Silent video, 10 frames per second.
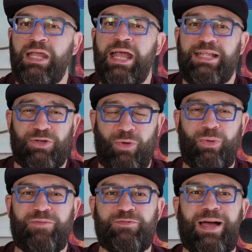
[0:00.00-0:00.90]
It's annoying when
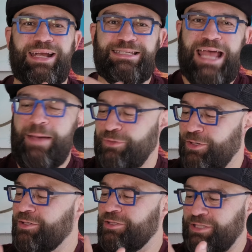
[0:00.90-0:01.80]
you have to buy an
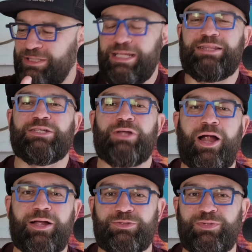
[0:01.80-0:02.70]
adapter just to get the
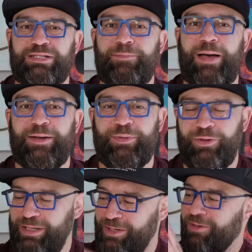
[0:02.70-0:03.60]
Arca Swiss
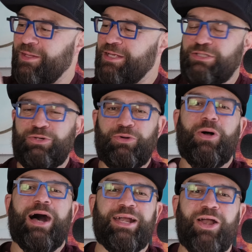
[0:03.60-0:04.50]
compatibility or screw
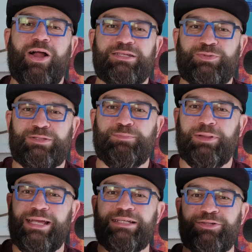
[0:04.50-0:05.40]
on an Arca Swiss
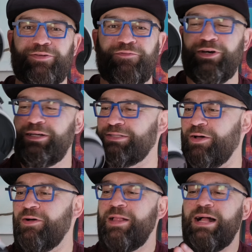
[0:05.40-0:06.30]
plate to the foot.
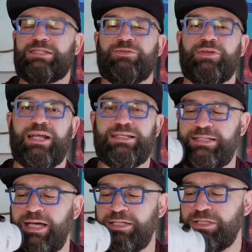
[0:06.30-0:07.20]
So that's a really nice
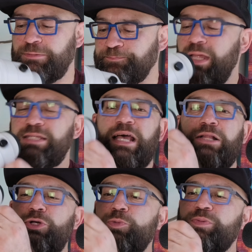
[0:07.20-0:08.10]
touch. It's got
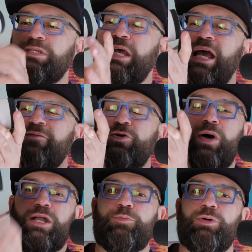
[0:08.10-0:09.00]
loops if you
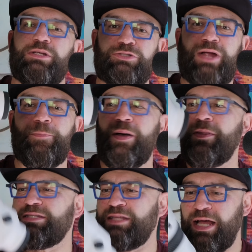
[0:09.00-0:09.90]
wanted to put a strap on
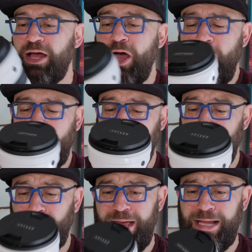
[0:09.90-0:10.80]
this thing,
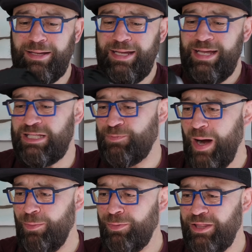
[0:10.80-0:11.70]
although it's
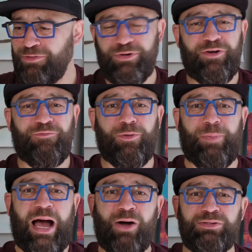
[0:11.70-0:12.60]
probably 3 or 4
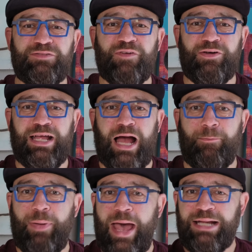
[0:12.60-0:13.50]
pounds and very
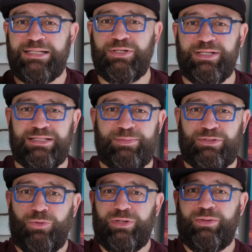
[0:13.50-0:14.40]
compact. As you can see, I'm just
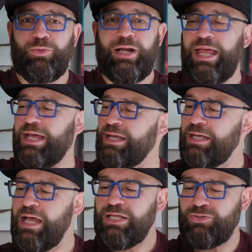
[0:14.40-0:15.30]
holding it with one hand.
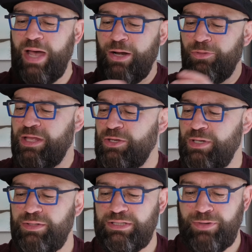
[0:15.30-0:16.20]
So I don't think you
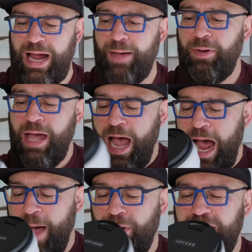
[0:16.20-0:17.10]
need the strap.
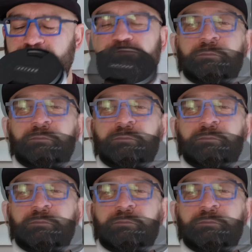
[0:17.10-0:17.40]
I'm not even sure